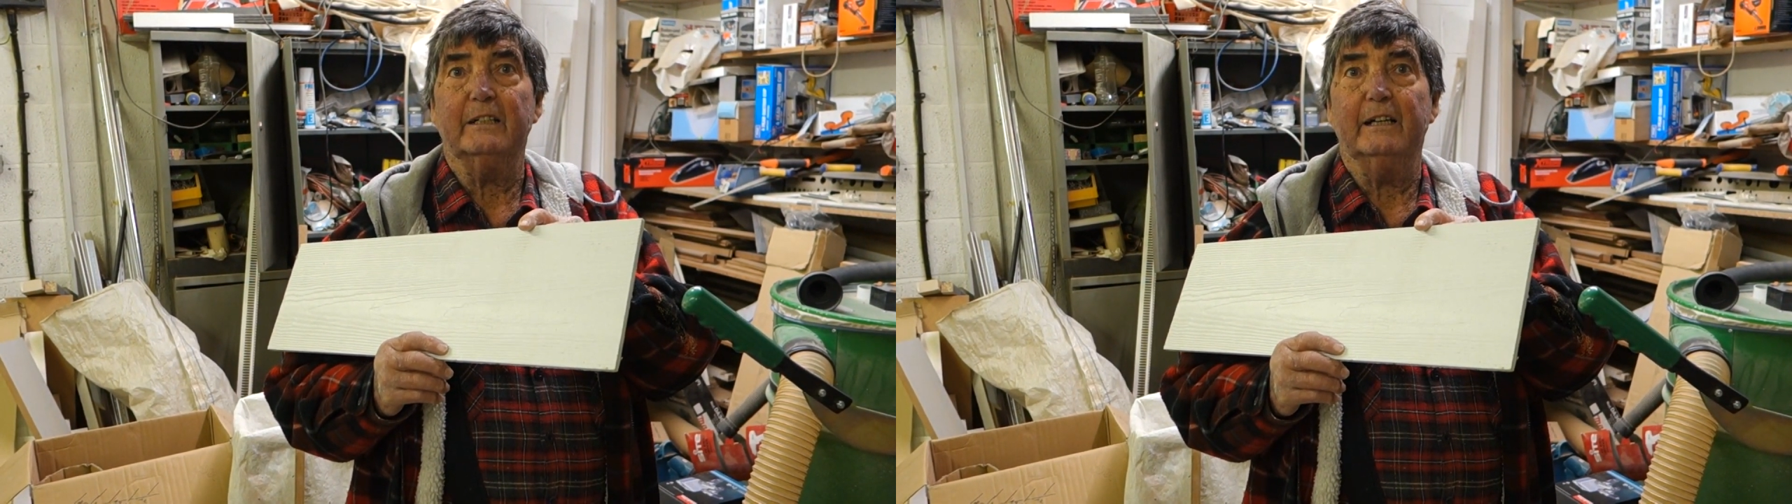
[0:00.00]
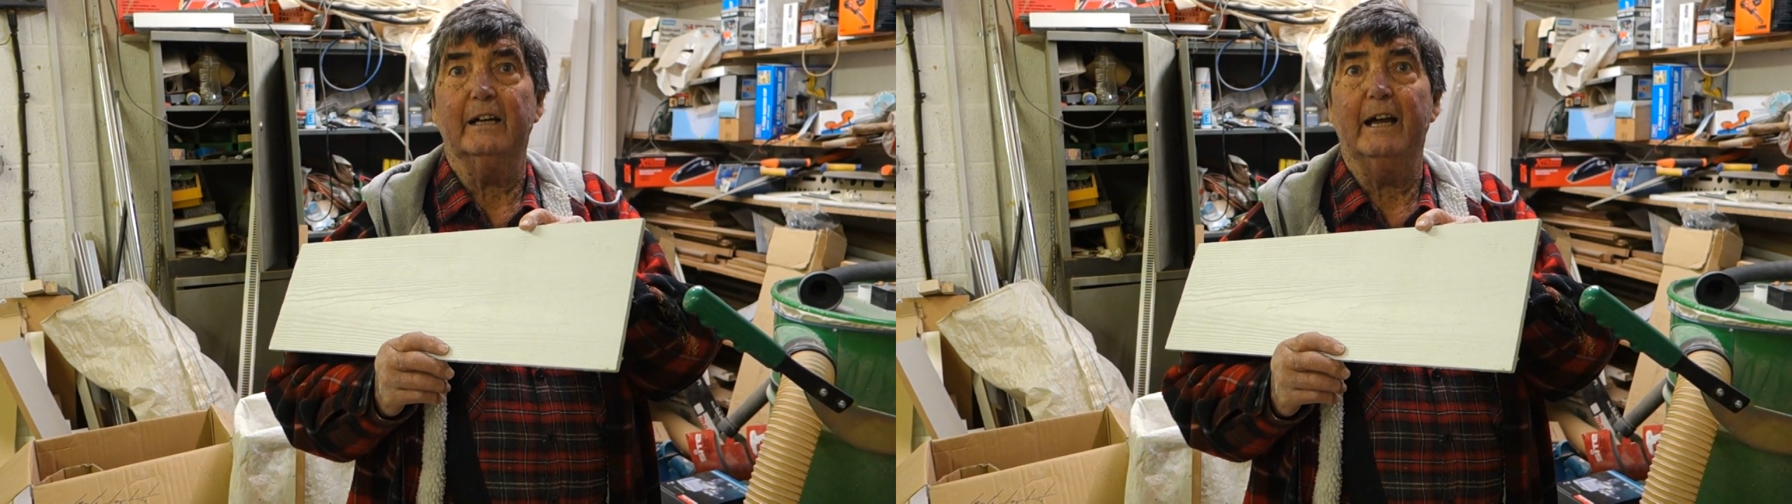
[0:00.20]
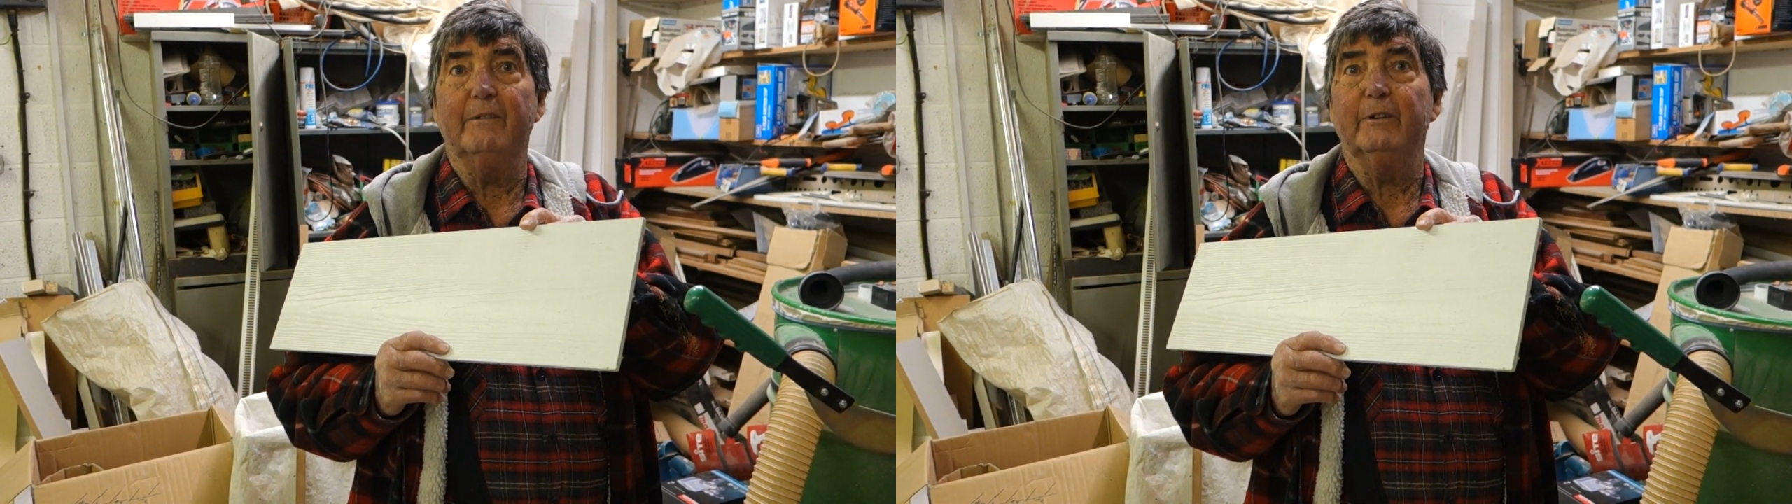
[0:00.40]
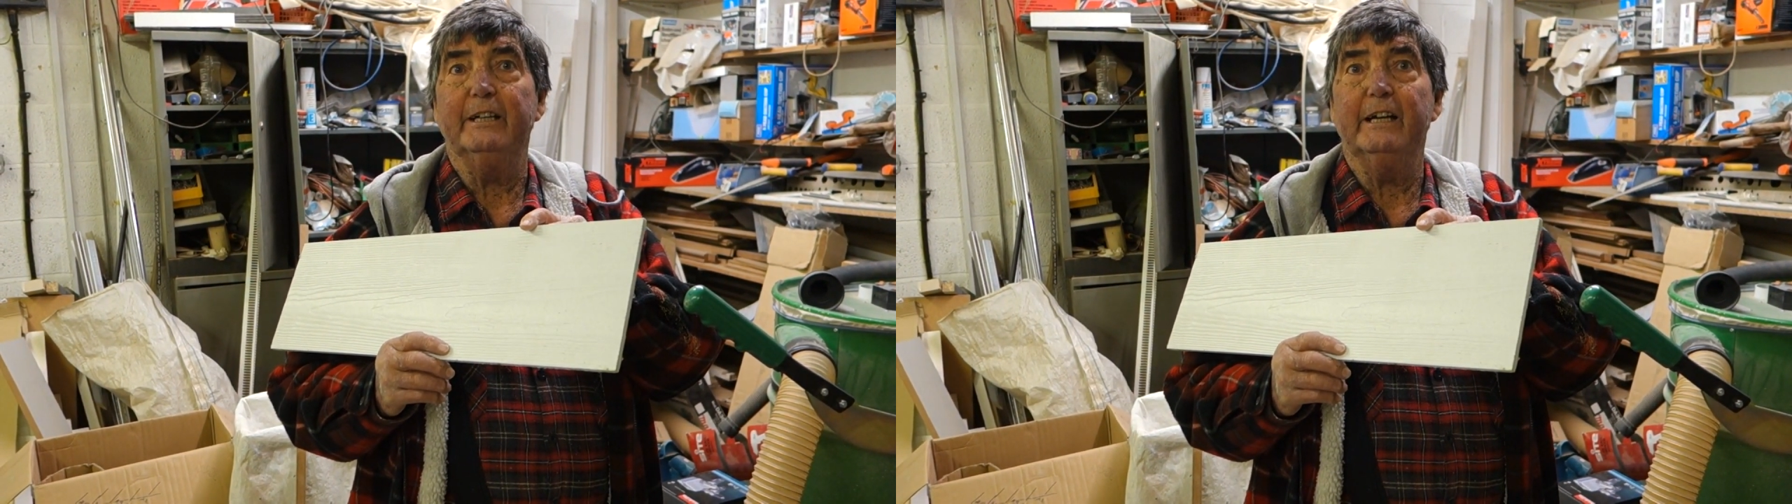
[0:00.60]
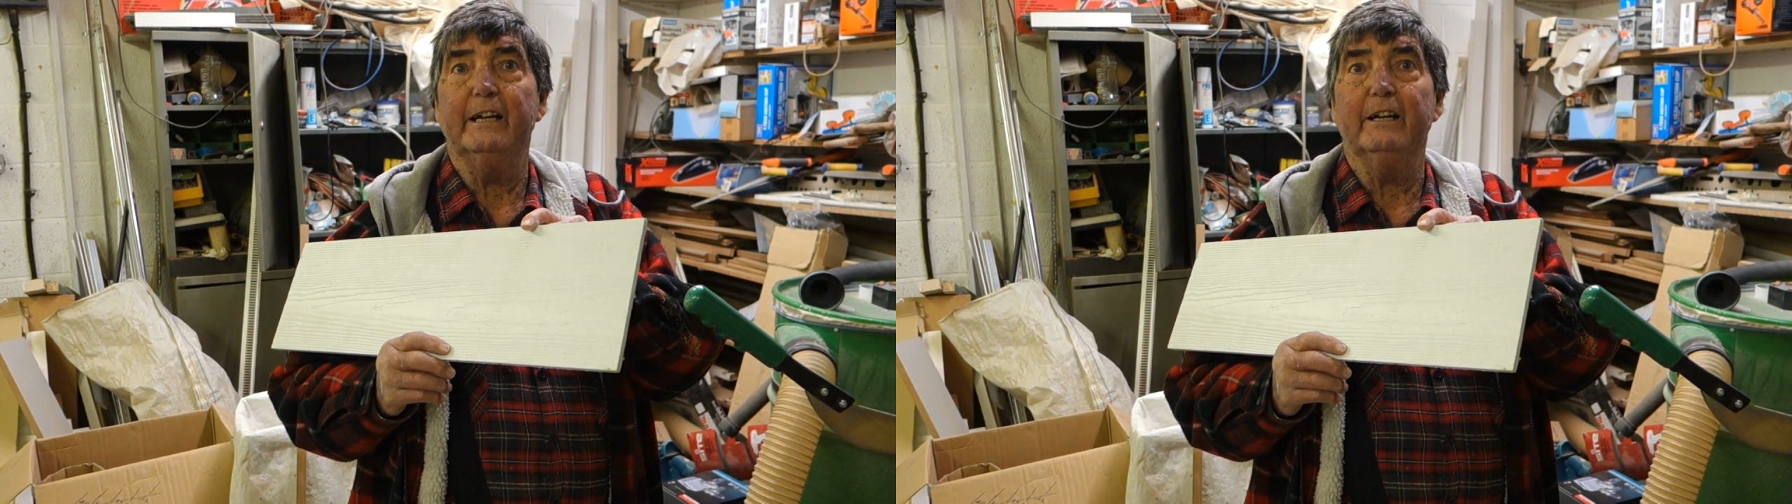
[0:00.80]
every
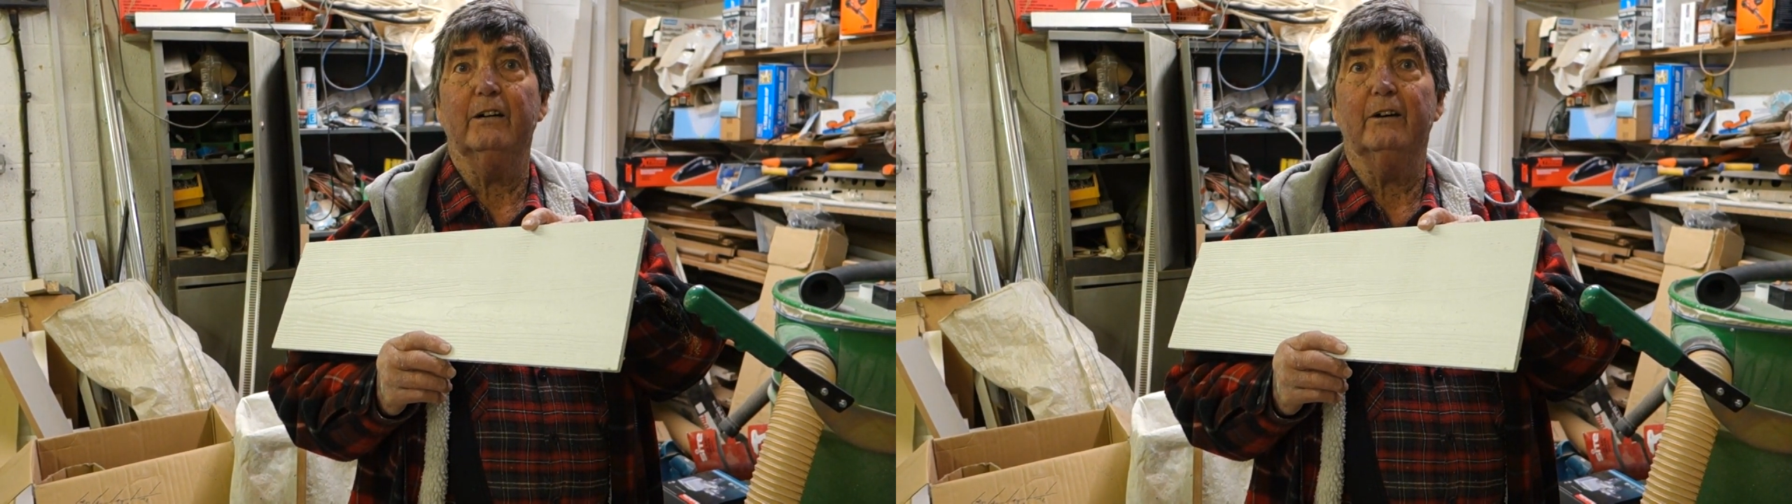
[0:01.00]
year,